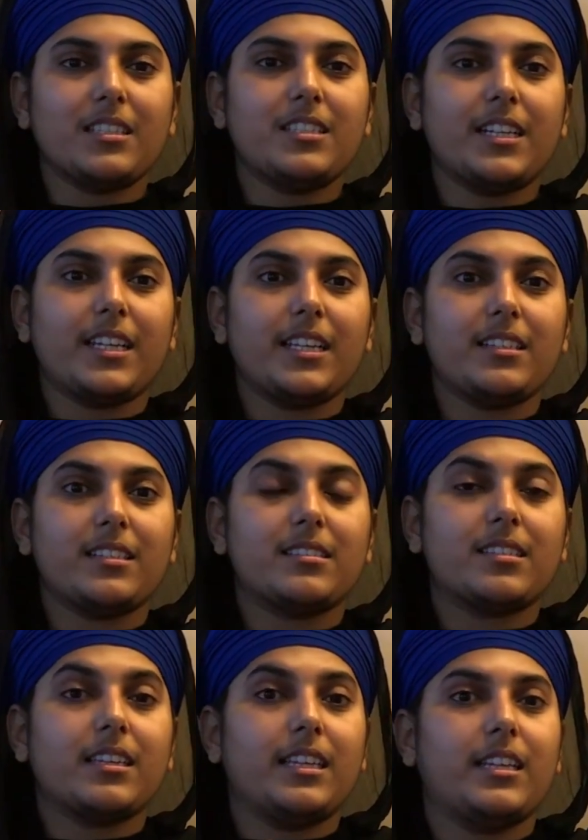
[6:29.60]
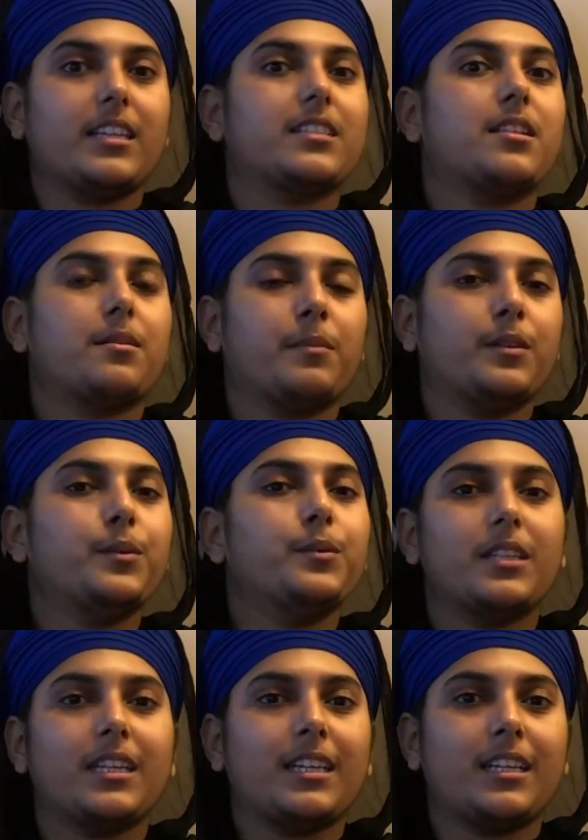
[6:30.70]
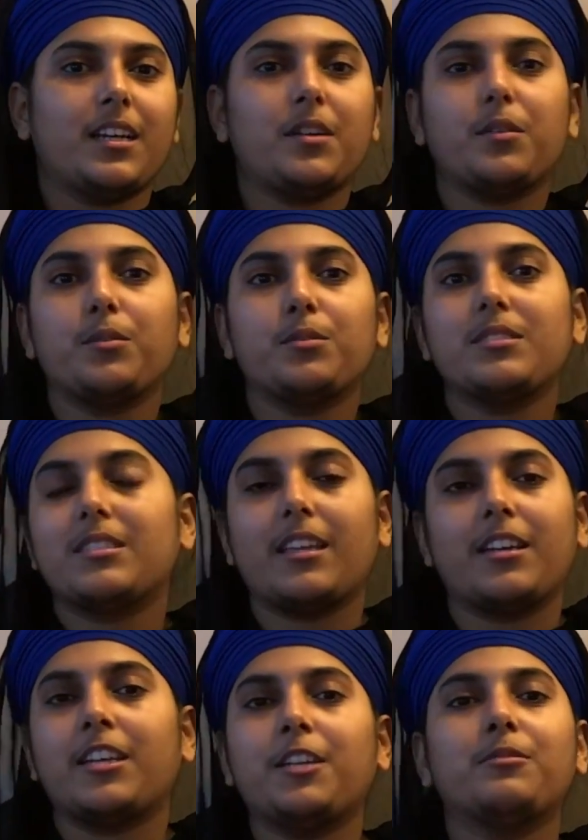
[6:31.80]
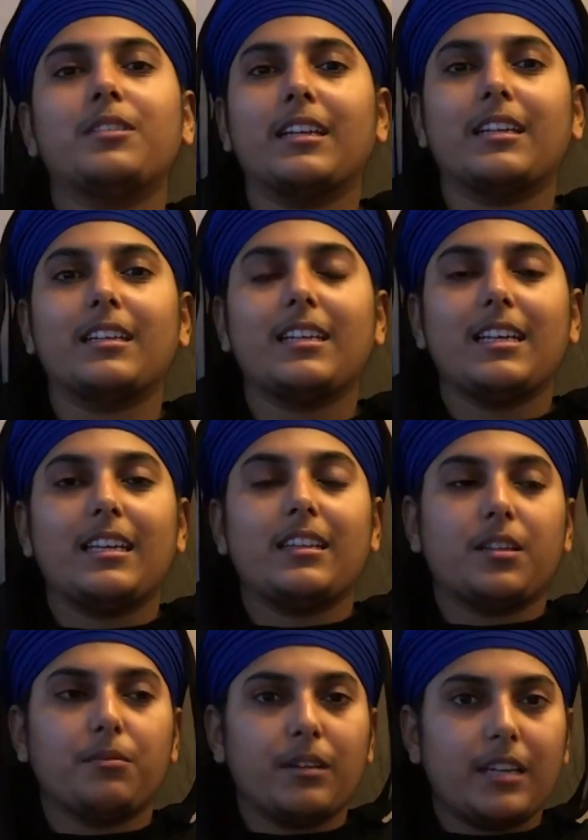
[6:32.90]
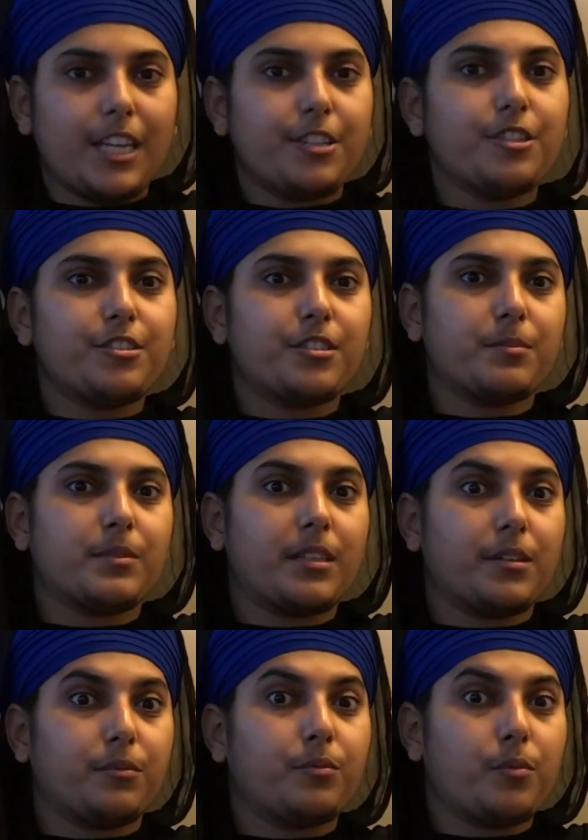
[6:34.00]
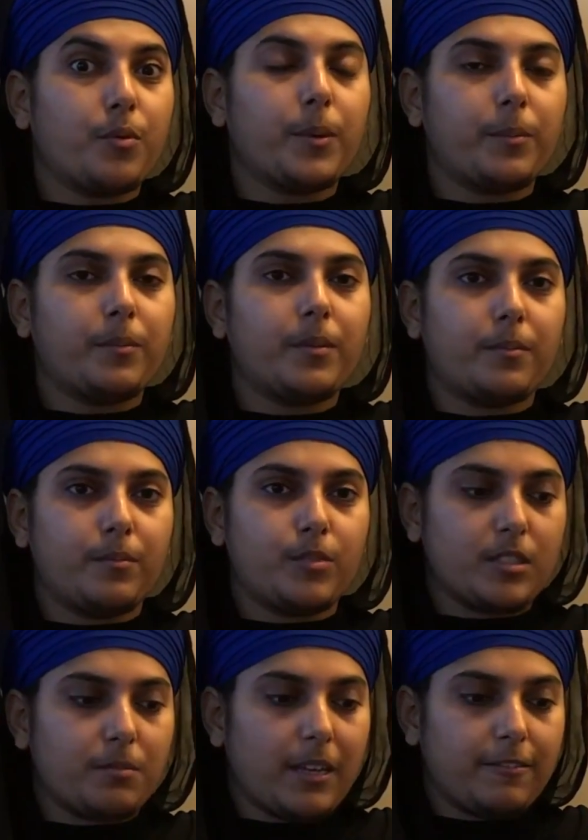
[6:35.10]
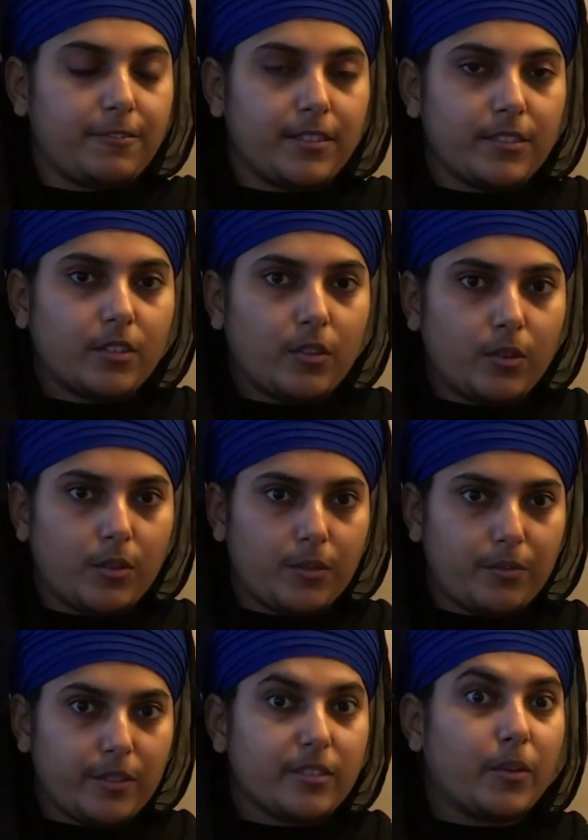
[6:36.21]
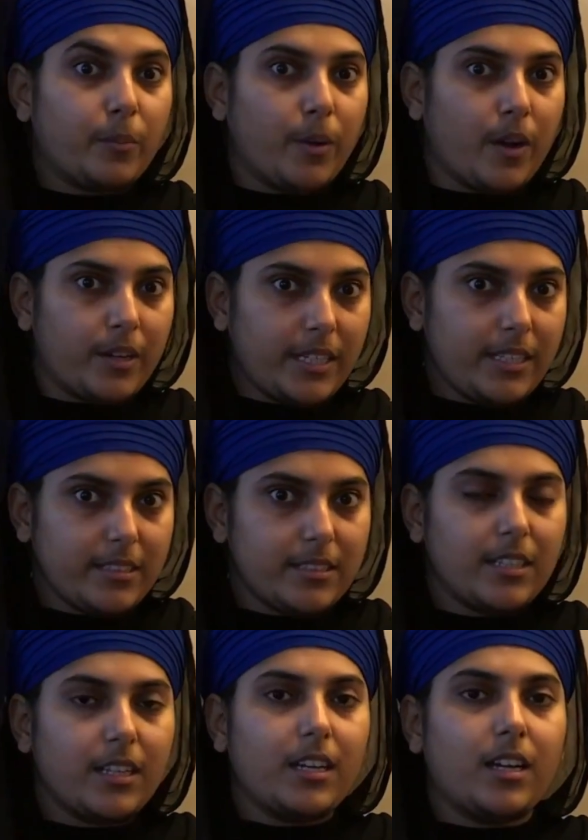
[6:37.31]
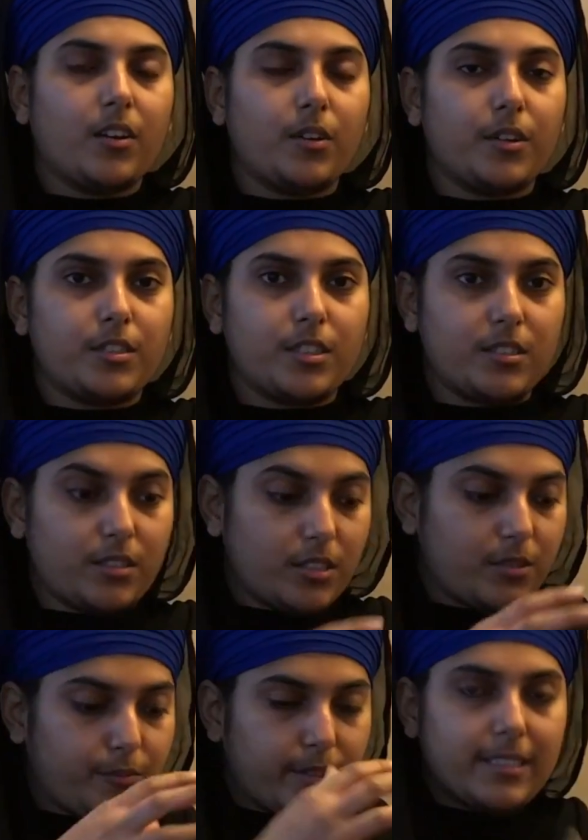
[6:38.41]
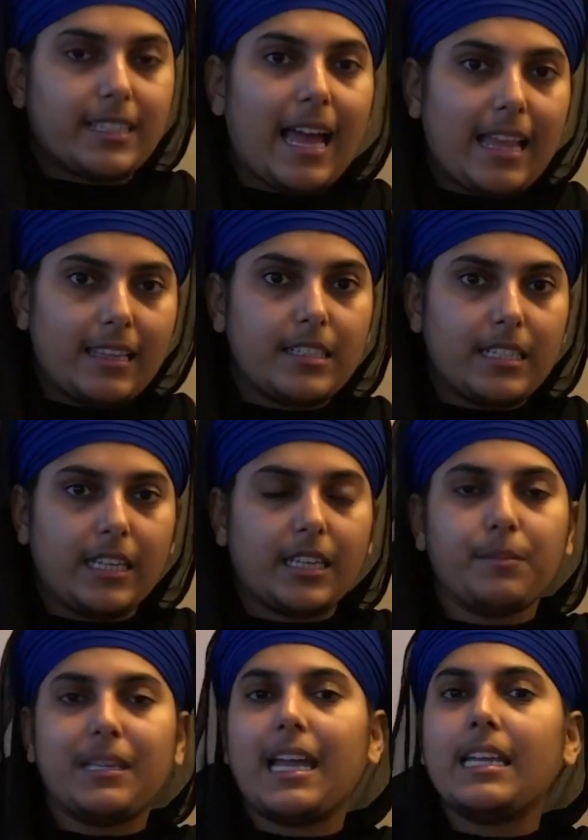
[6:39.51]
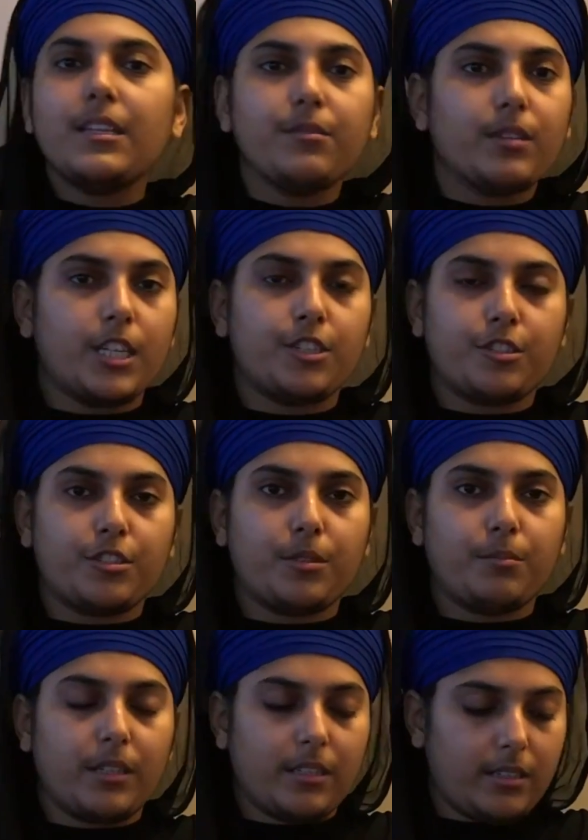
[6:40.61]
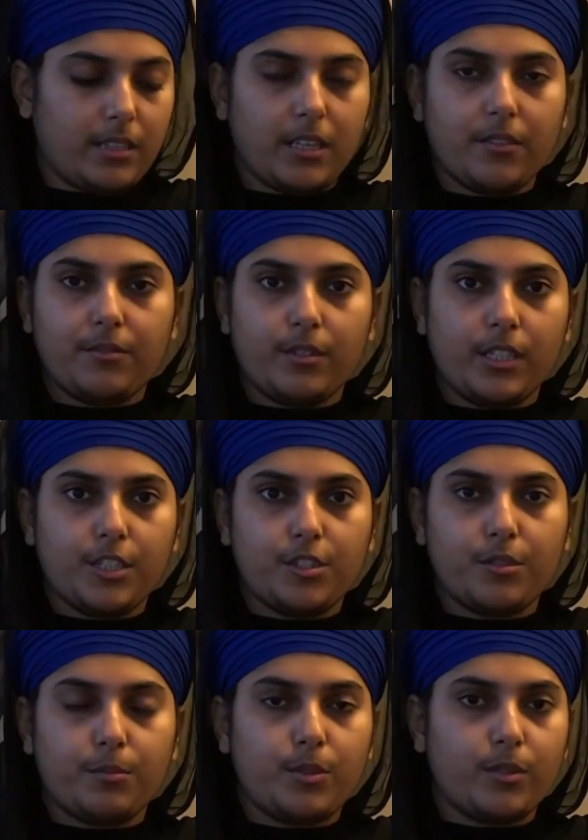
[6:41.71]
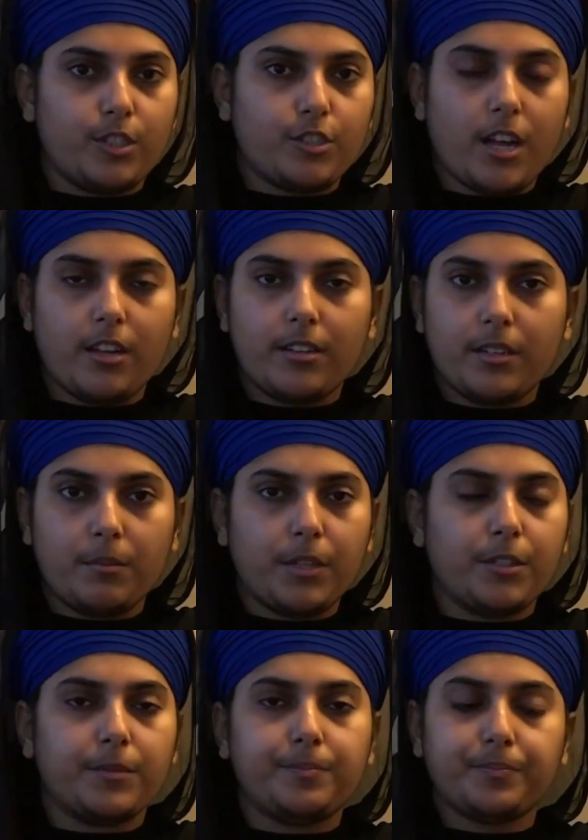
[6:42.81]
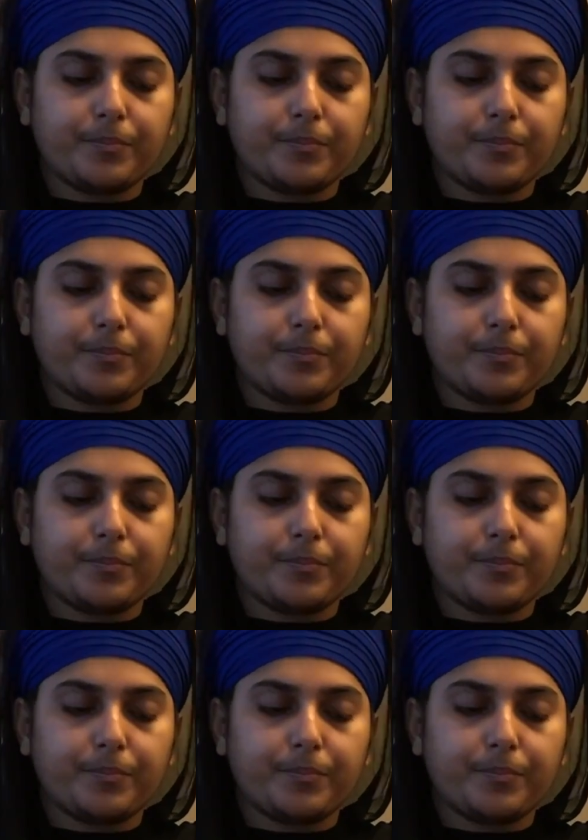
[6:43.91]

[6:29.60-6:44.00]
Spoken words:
jede sharirik sanband hunde ne na oh sthir nahi hunde. The relationships that are formed just by physical bodies, or just physicality, it can be any relationship. You can think of a relationship between a child and a mother,